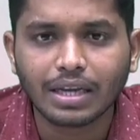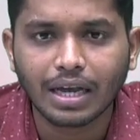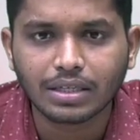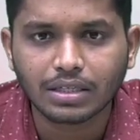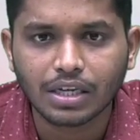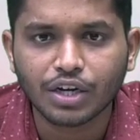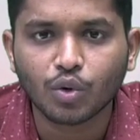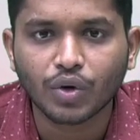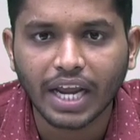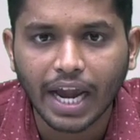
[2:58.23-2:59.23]
it necessary
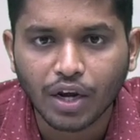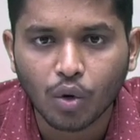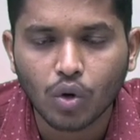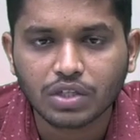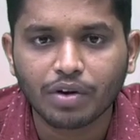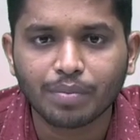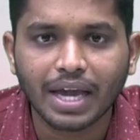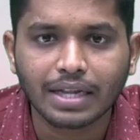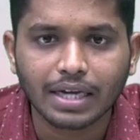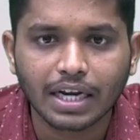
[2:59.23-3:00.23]
to take notes from
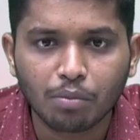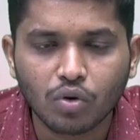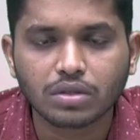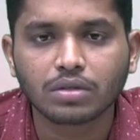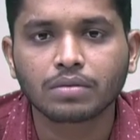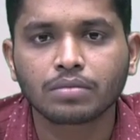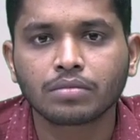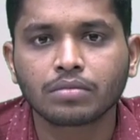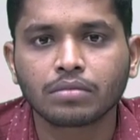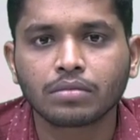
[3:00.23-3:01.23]
the NCERT books?
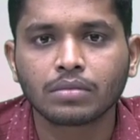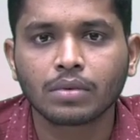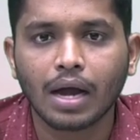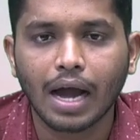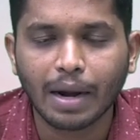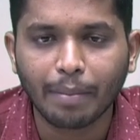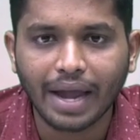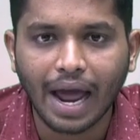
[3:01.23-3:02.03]
And my